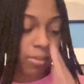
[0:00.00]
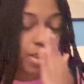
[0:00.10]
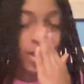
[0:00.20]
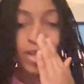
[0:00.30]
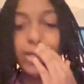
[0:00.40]
But
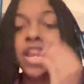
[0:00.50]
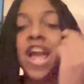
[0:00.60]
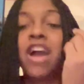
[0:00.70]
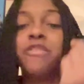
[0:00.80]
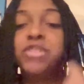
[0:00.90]
he
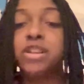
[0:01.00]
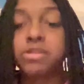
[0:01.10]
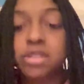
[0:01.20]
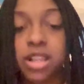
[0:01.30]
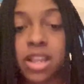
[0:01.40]
died for your
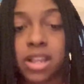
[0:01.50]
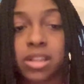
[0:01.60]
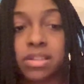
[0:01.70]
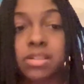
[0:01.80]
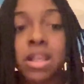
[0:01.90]

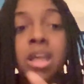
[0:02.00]
sins.